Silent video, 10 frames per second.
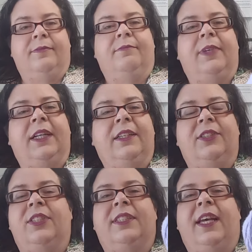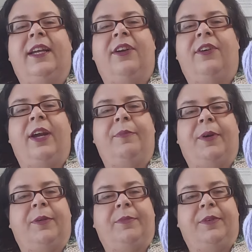But it looks just like a gray
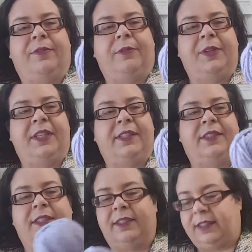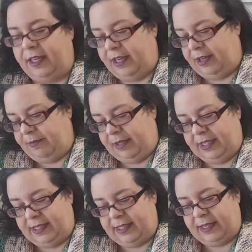purple from a distance. But
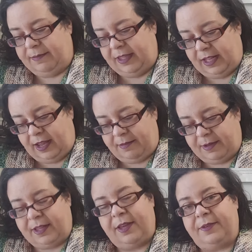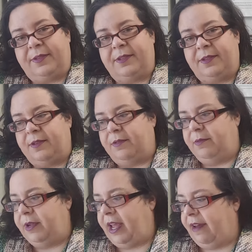this is something that up close
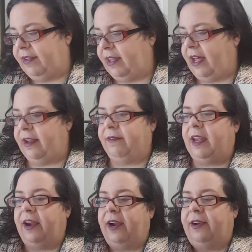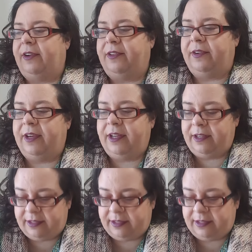would have a lot of character to it.